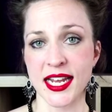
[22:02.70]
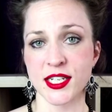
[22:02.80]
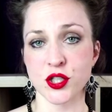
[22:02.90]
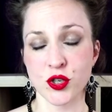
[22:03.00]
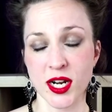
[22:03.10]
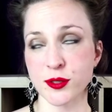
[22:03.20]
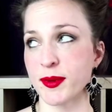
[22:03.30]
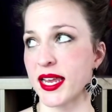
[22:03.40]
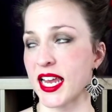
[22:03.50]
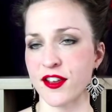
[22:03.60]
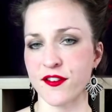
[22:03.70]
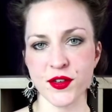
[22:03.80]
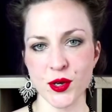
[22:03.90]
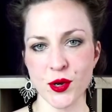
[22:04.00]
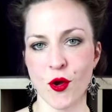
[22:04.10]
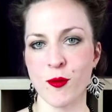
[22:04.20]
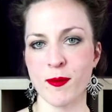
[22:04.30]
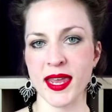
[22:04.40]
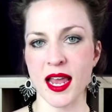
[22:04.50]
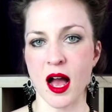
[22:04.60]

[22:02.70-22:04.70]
me, if you know me, I very